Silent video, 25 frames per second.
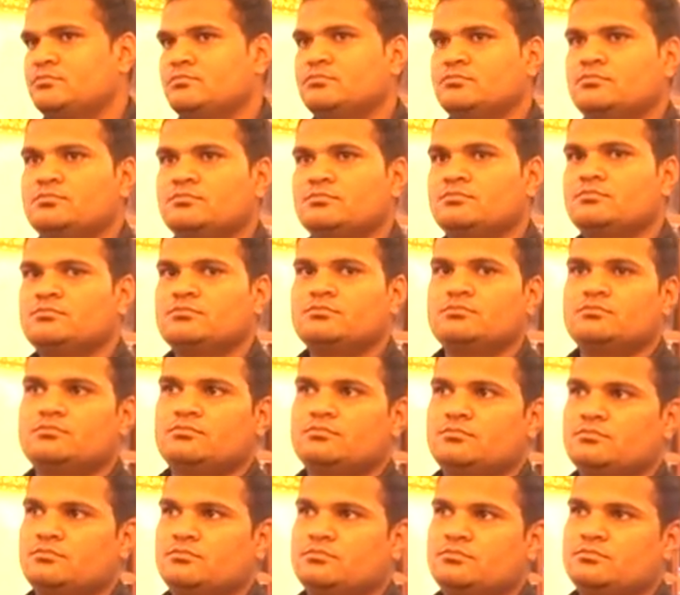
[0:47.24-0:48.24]

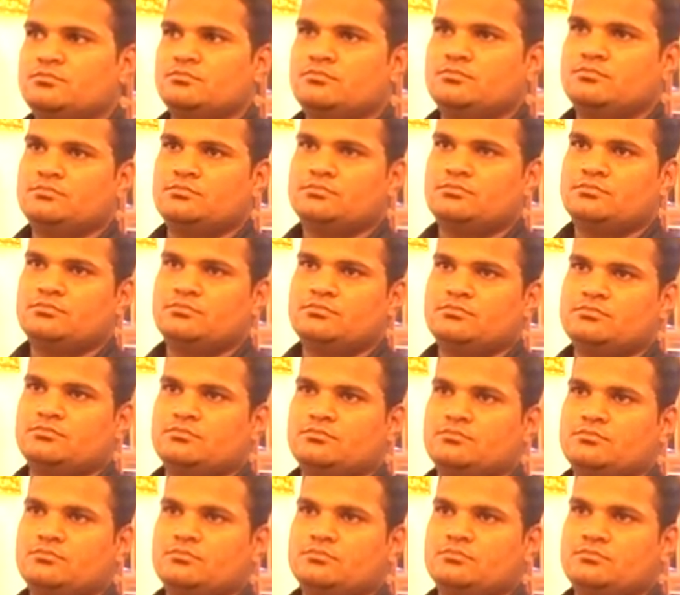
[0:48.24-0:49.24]

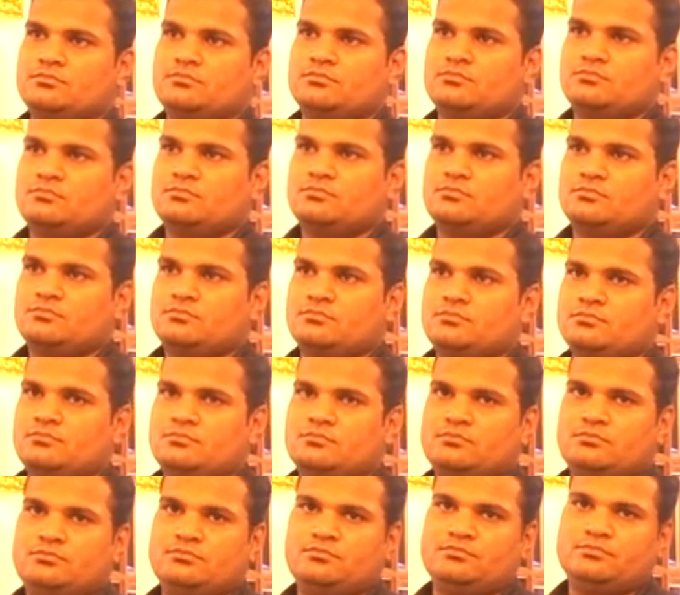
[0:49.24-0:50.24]

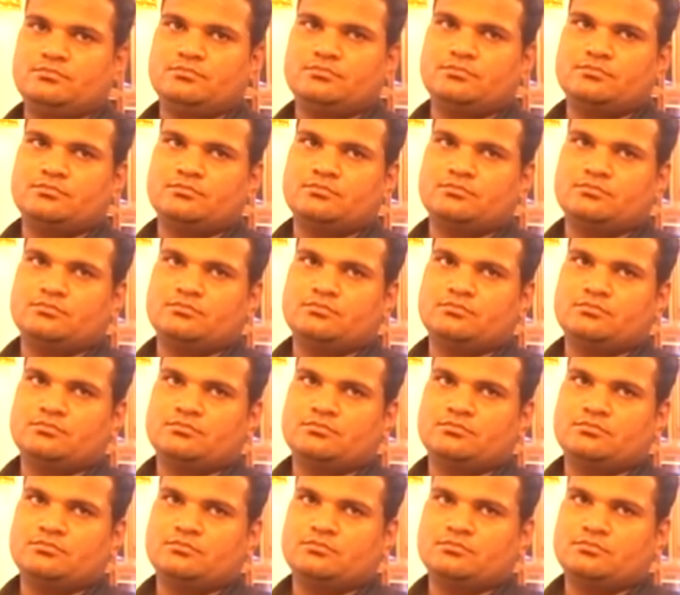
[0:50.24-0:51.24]

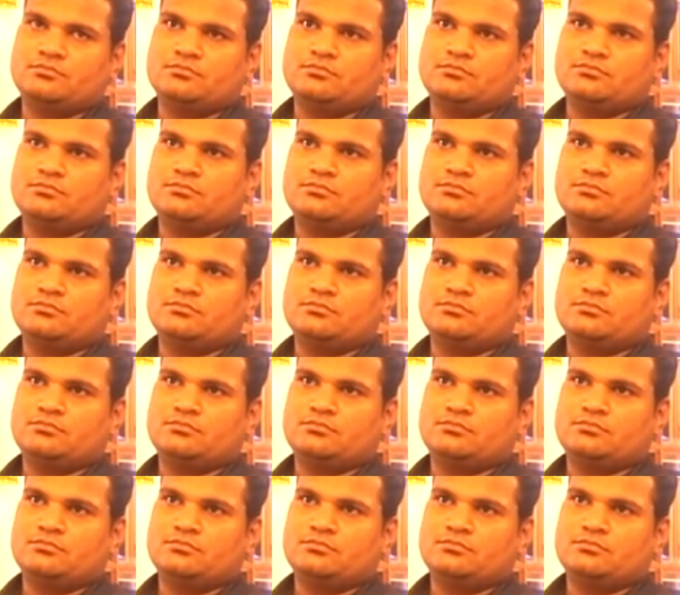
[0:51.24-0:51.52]
(silent)